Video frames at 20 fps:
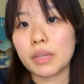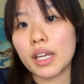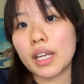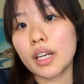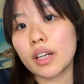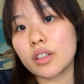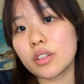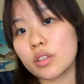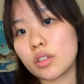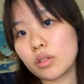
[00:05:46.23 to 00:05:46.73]

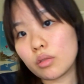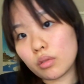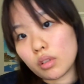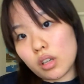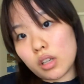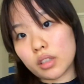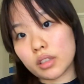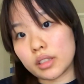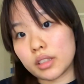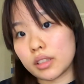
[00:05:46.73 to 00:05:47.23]
hair's too
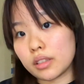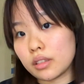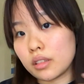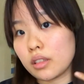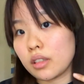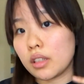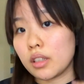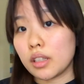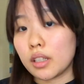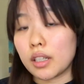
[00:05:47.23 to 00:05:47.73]
long
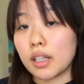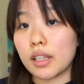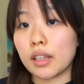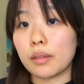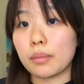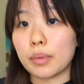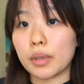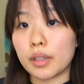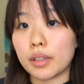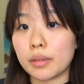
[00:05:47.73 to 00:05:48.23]
at the
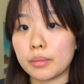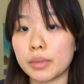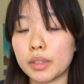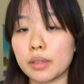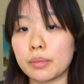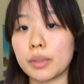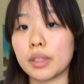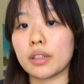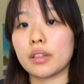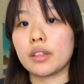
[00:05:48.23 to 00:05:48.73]
bottom, to
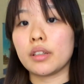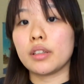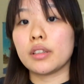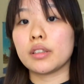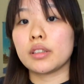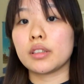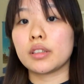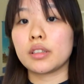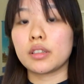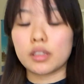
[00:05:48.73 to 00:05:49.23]
be
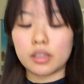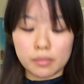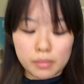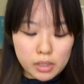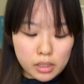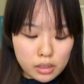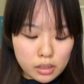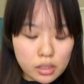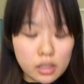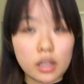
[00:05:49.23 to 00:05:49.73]
honest. I'm
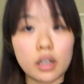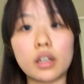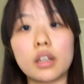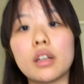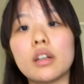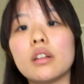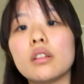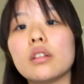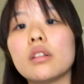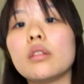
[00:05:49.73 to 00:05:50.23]
gonna cut it
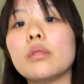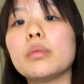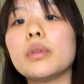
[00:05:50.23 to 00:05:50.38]
a little